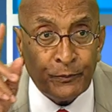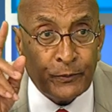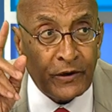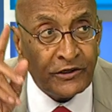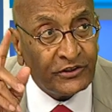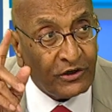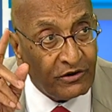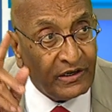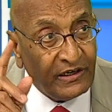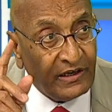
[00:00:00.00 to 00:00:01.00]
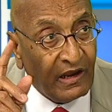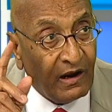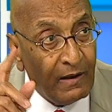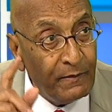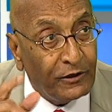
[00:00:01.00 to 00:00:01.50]
And put pressure on India,
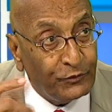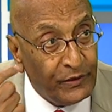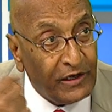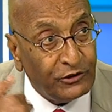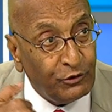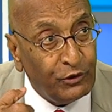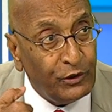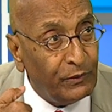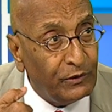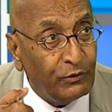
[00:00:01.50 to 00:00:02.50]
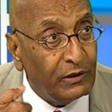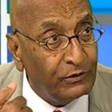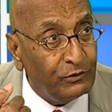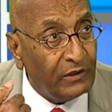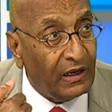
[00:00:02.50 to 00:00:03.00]
because we are the only one who can
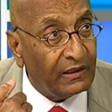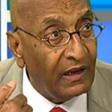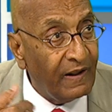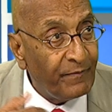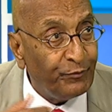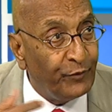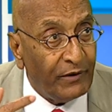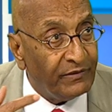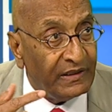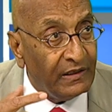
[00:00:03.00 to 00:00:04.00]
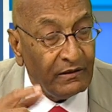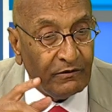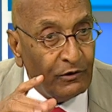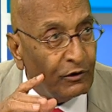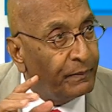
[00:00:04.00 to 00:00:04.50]
do that.
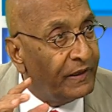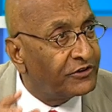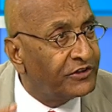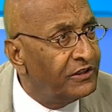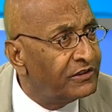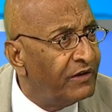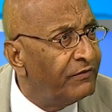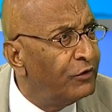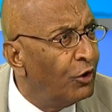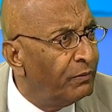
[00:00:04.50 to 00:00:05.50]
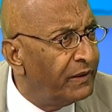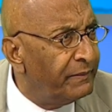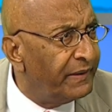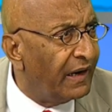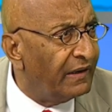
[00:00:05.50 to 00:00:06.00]
Look, Palestinians have nobody
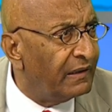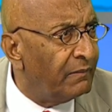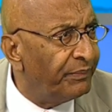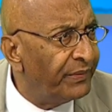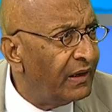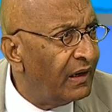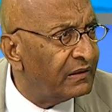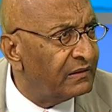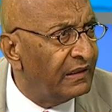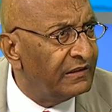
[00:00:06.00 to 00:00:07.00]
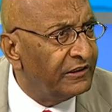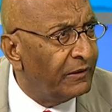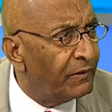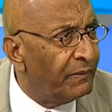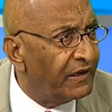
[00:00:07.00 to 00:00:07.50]
behind them other than the
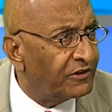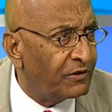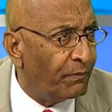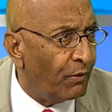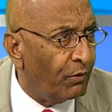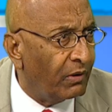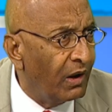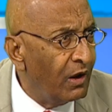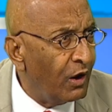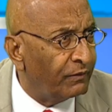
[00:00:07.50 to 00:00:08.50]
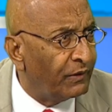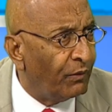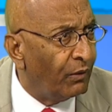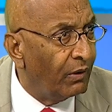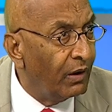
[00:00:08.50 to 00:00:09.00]
diplomatic support of the
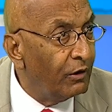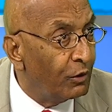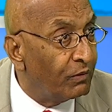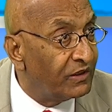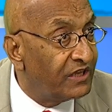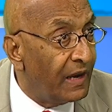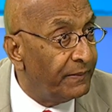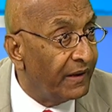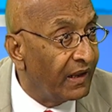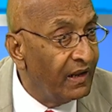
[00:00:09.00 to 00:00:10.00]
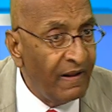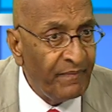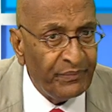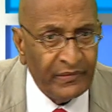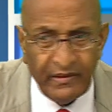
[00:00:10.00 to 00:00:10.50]
world. Look what is happening.
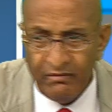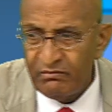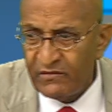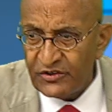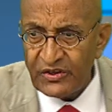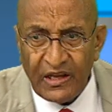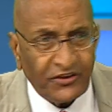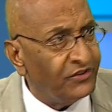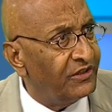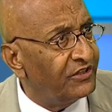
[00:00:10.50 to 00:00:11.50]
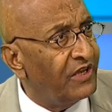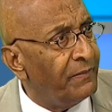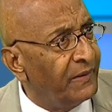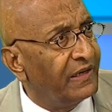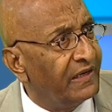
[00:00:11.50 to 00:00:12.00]
This election that is
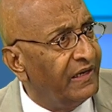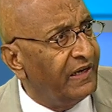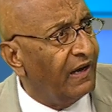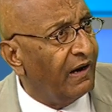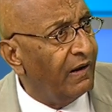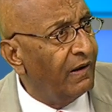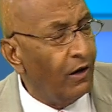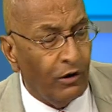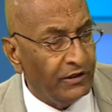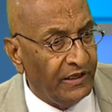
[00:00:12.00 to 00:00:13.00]
happening in India or